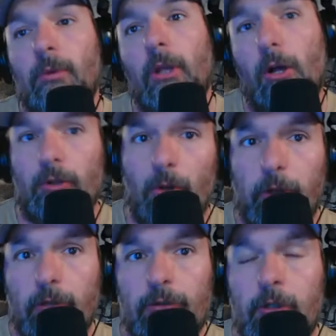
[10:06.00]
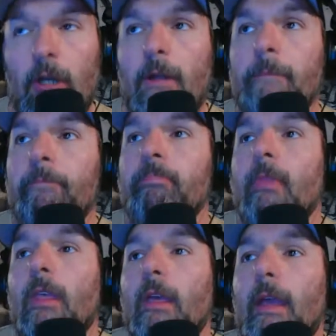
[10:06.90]
We all know this.
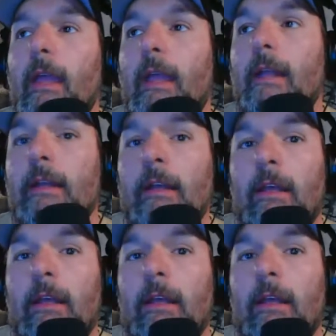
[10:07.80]
And